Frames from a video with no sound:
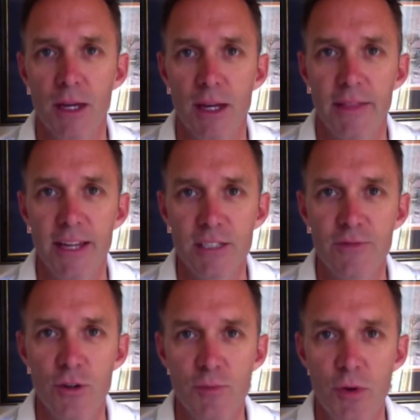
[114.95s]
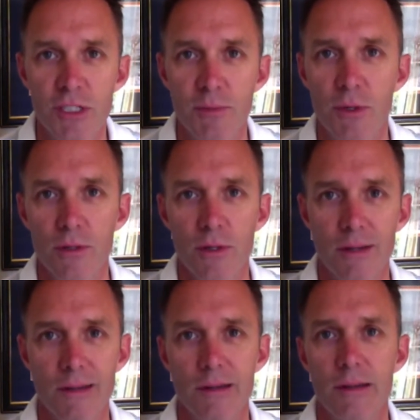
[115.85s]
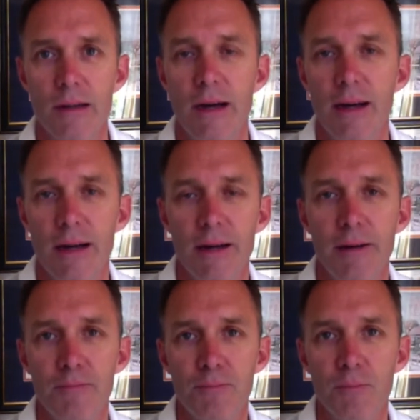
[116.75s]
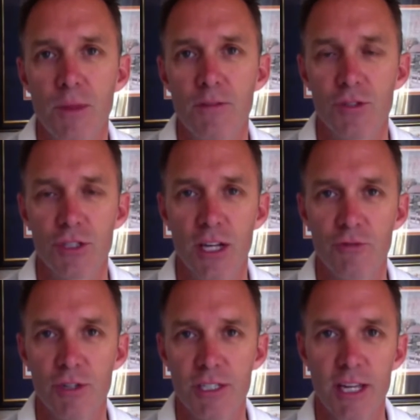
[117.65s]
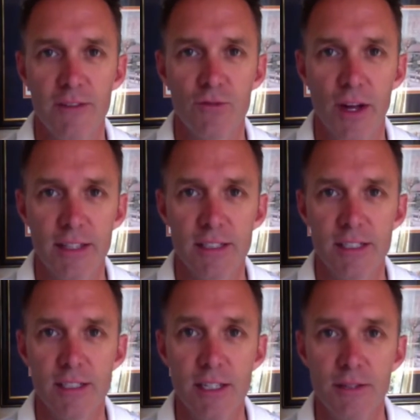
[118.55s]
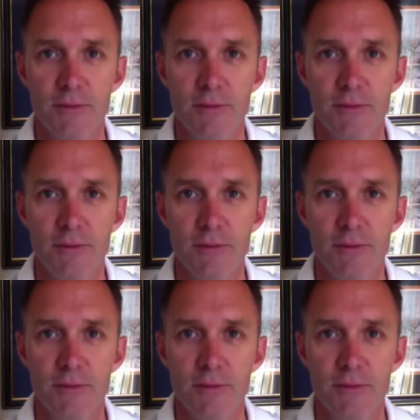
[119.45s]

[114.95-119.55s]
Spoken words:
that's the first principle for selling real estate in Franklin, Tennessee.